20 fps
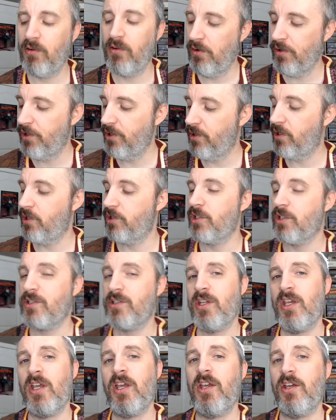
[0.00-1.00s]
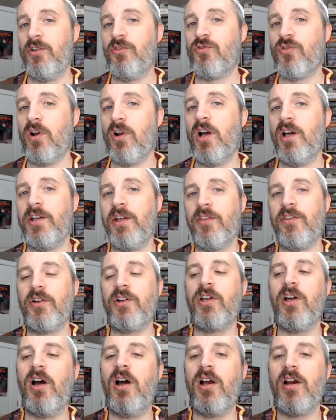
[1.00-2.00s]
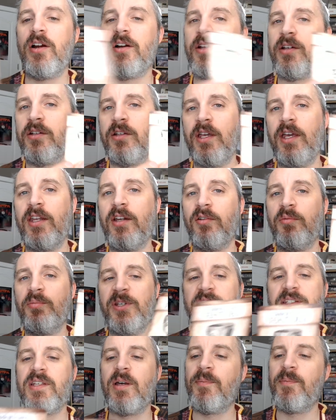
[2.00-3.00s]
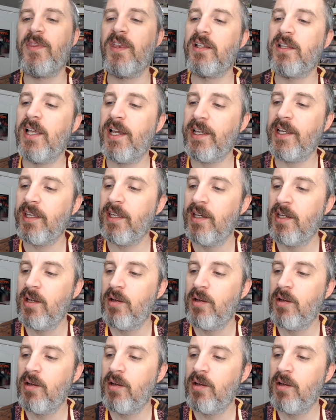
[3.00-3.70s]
Or you could just draw another card and it'll be something like,